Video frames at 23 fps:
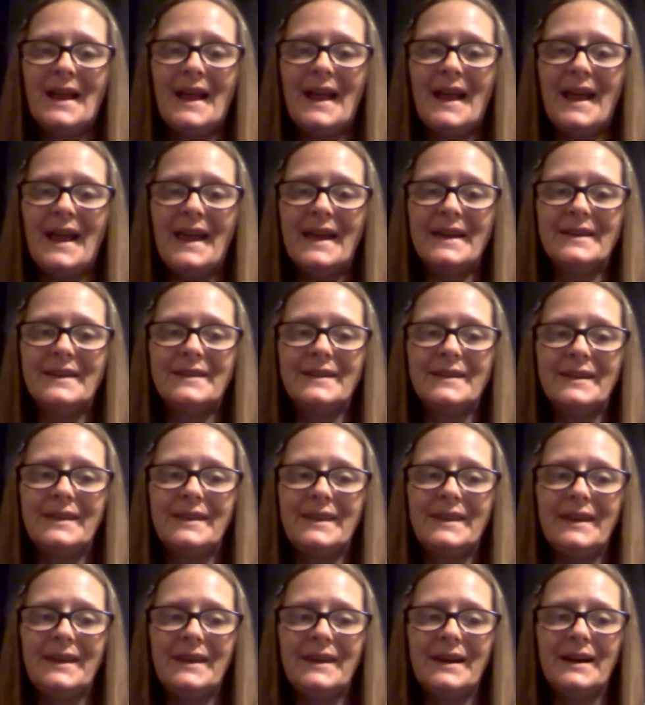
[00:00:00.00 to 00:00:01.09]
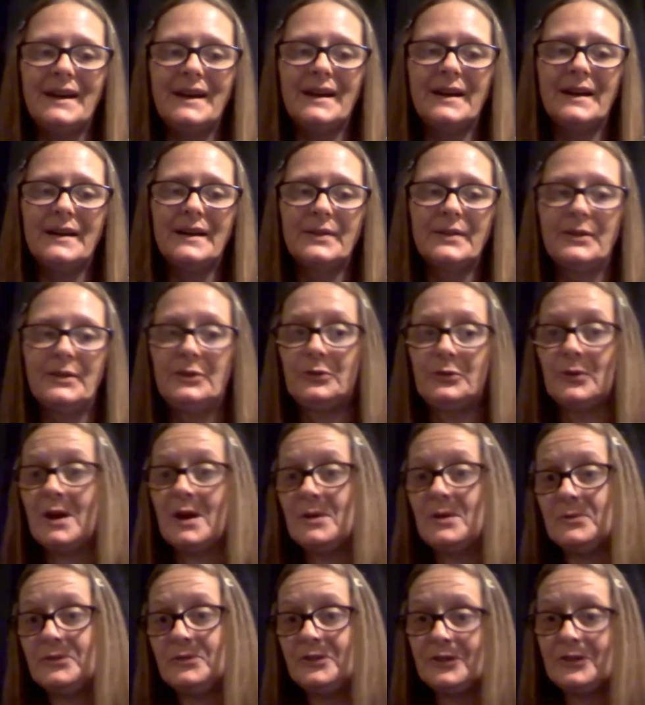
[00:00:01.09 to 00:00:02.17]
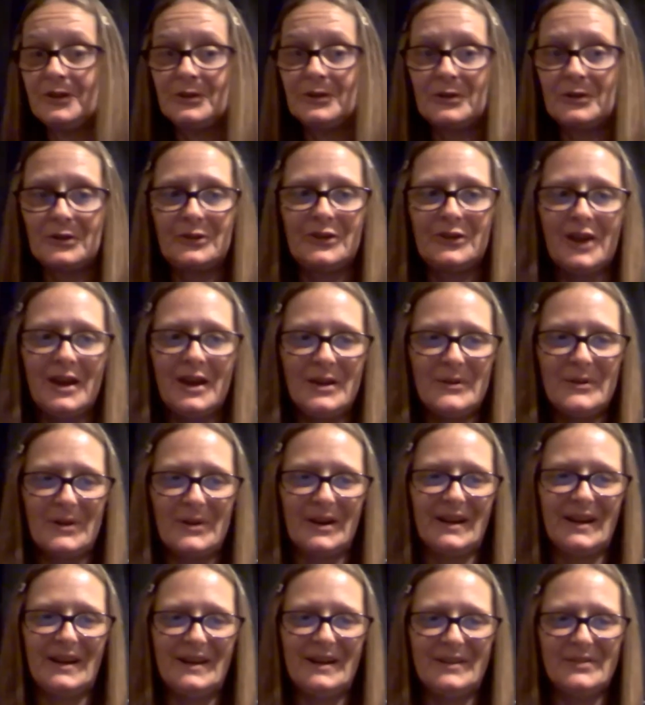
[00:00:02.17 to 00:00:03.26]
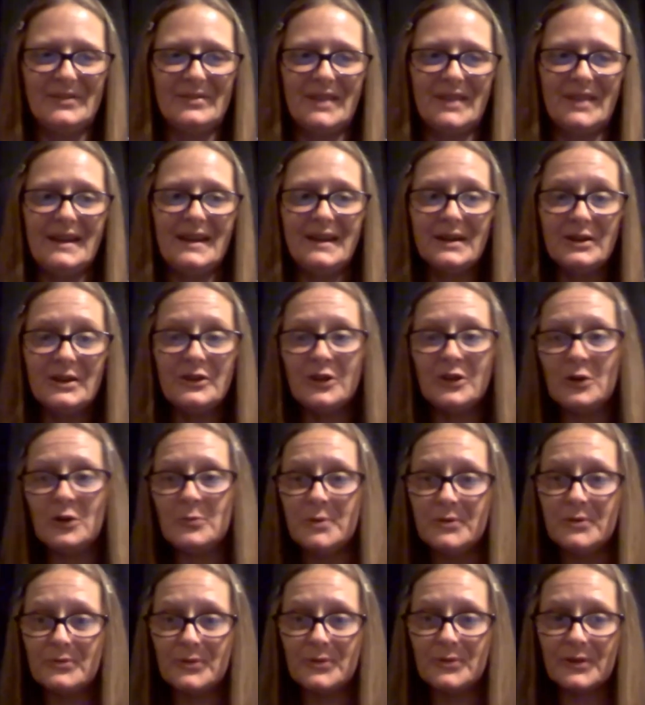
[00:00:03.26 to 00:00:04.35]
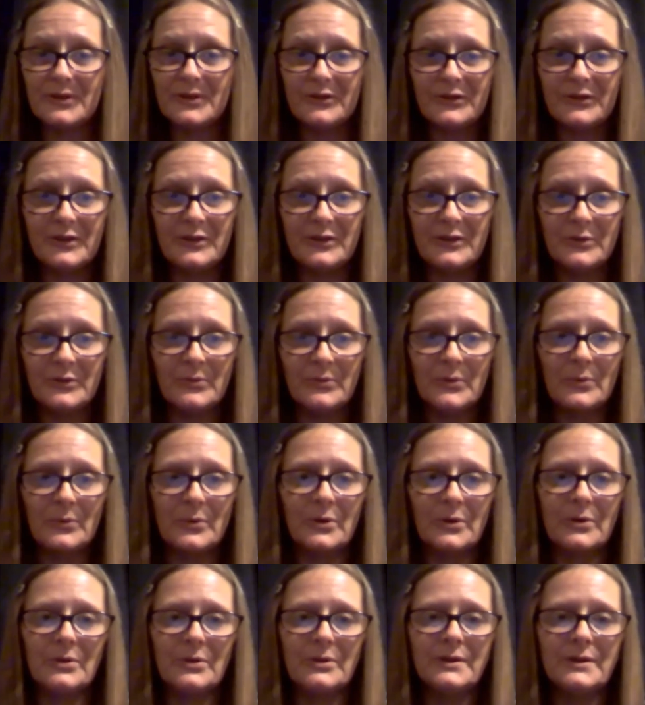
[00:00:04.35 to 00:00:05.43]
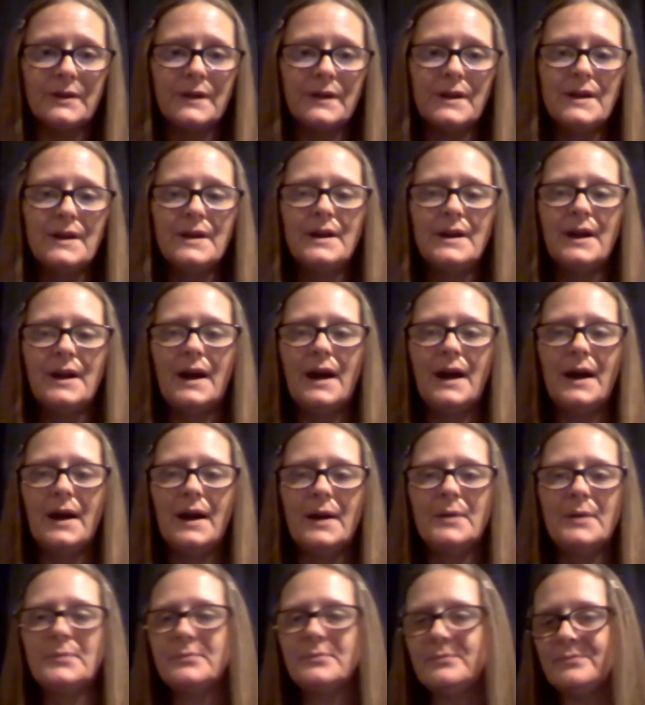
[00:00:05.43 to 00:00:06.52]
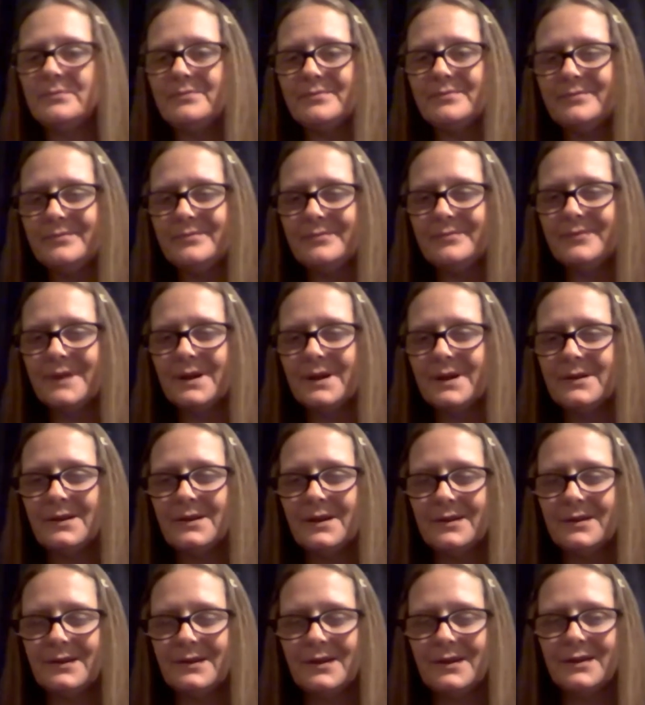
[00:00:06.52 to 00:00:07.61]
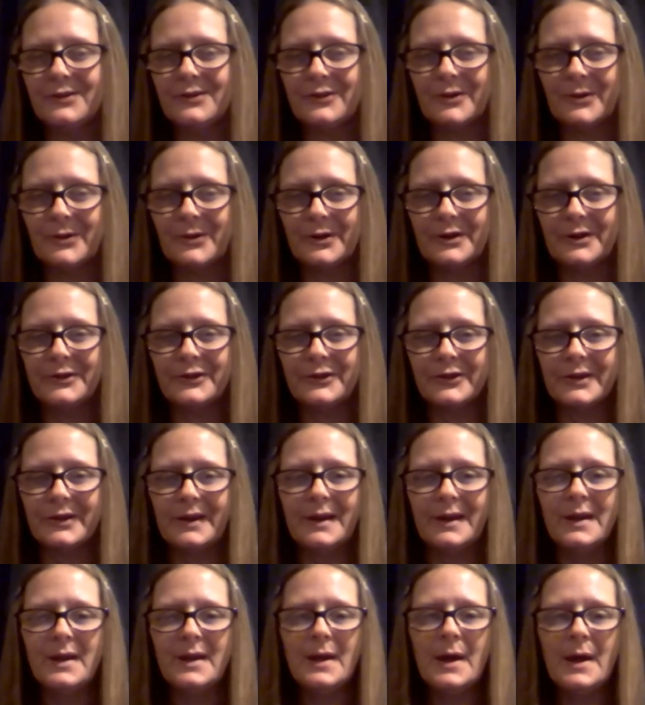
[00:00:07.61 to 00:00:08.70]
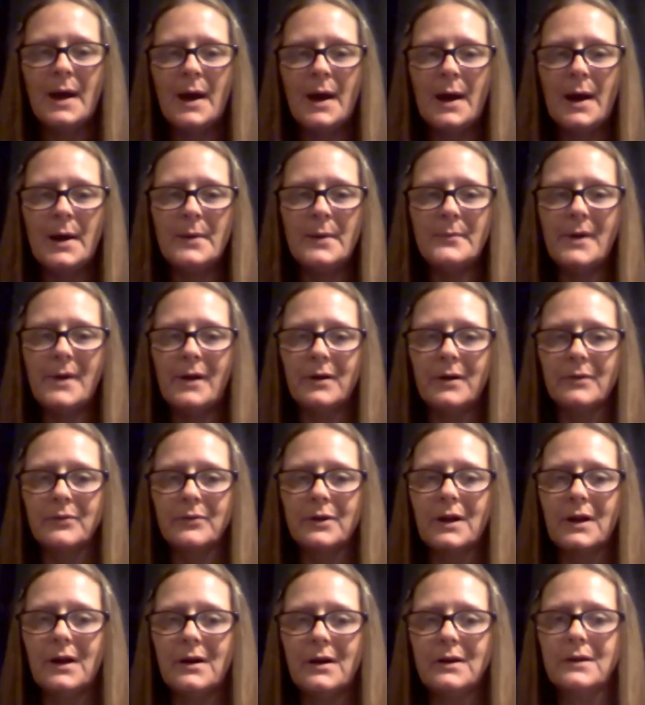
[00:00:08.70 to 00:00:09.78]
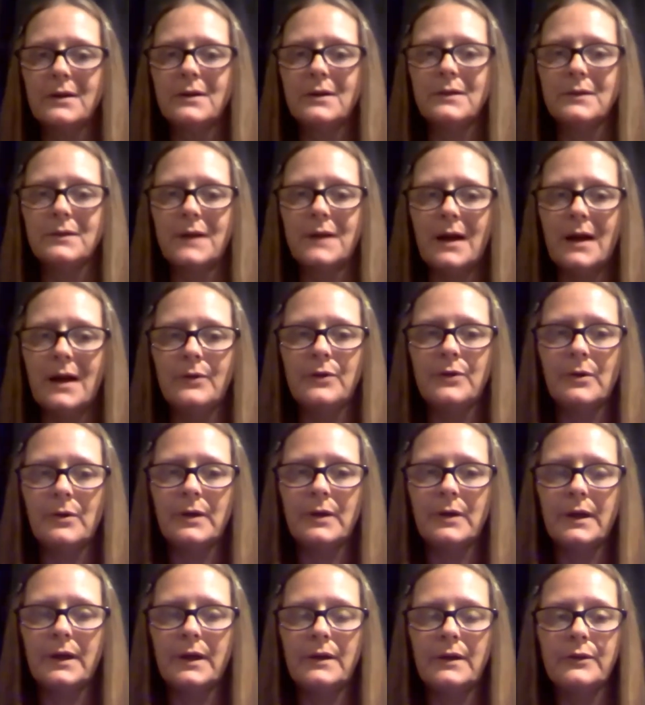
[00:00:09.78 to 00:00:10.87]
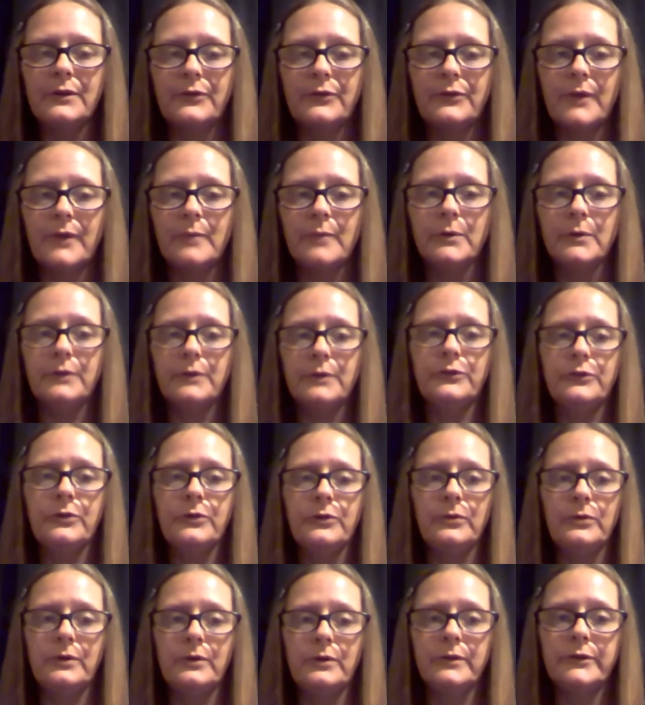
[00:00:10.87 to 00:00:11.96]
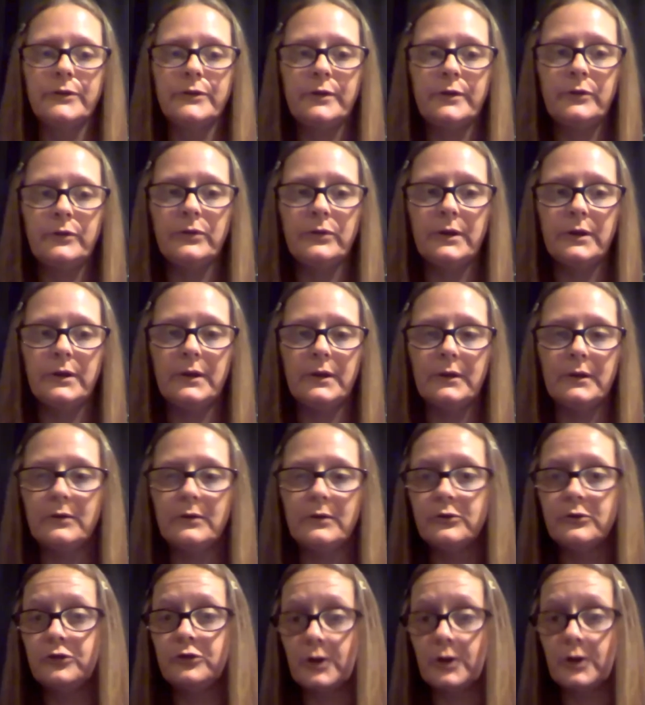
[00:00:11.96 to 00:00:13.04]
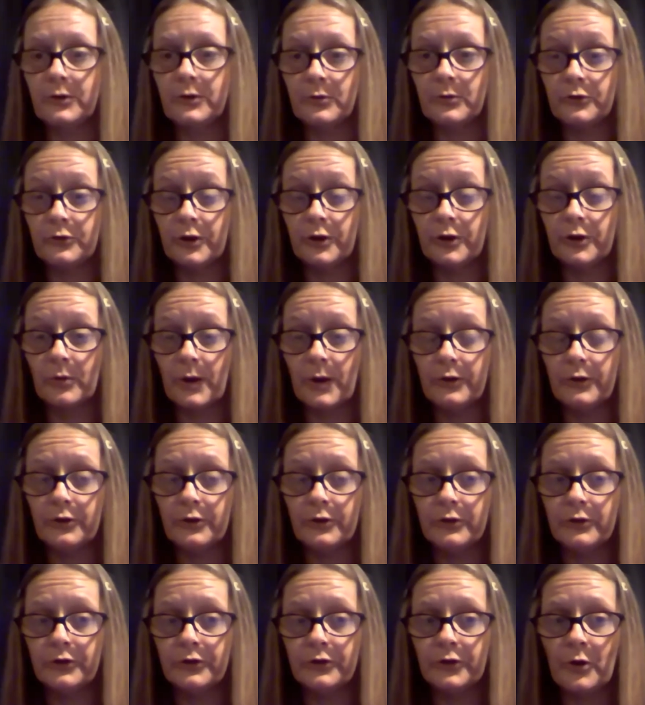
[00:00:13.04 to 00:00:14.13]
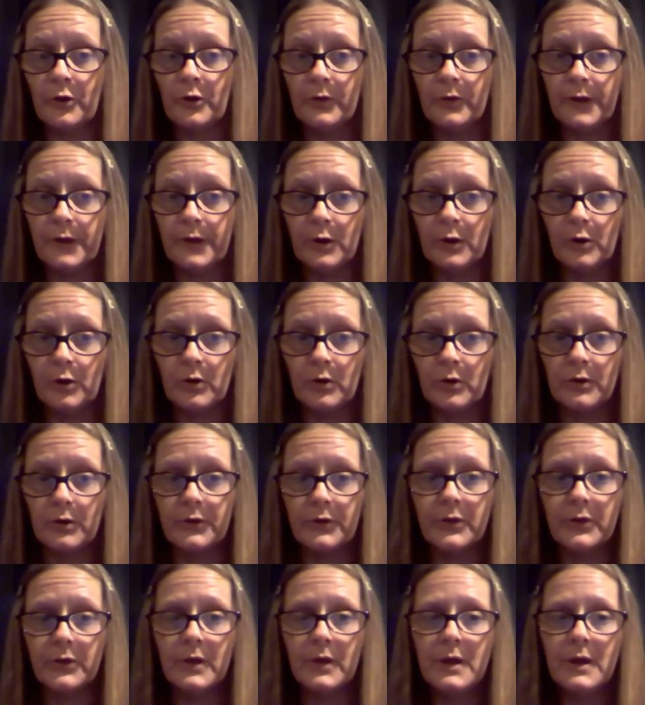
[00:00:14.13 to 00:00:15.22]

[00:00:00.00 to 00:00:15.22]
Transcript: And the uh, the drowned sinners were kind of like an atonement for the sins of the world, uh, not not not seriously. Um, however, God allowed Noah and his family to continue the generations on the earth.